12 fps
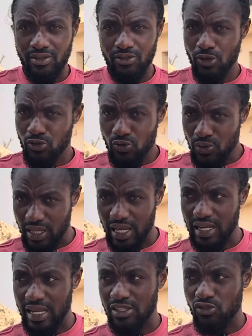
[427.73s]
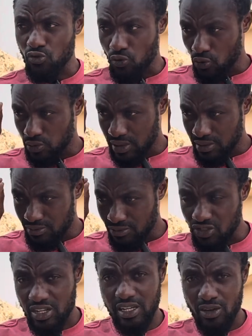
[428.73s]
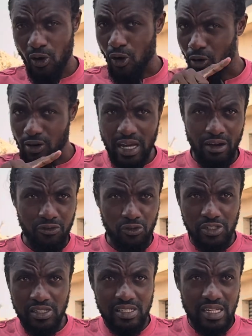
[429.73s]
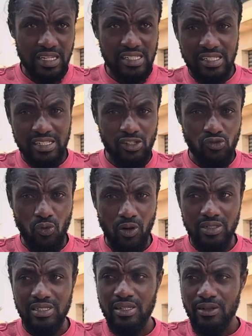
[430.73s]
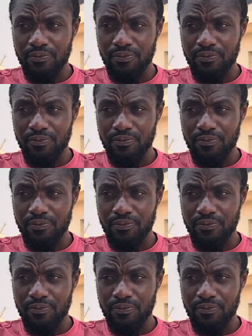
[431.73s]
don't you think that you drink all the aphrodisiacs in this world,